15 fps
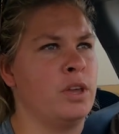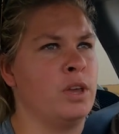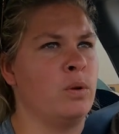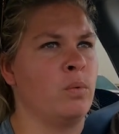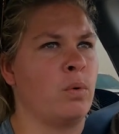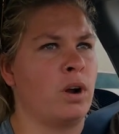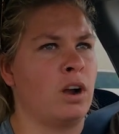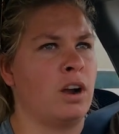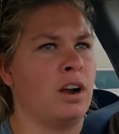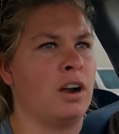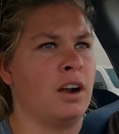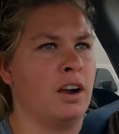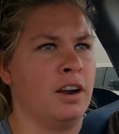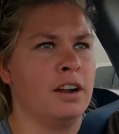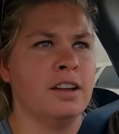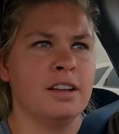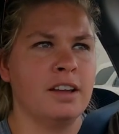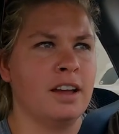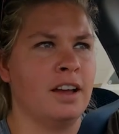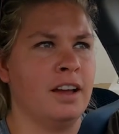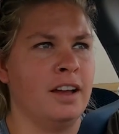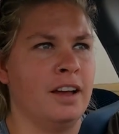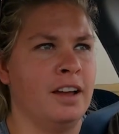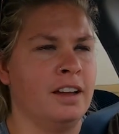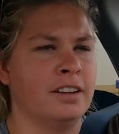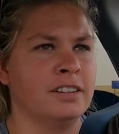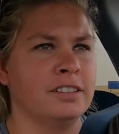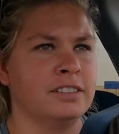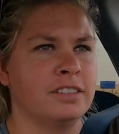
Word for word: we were uh,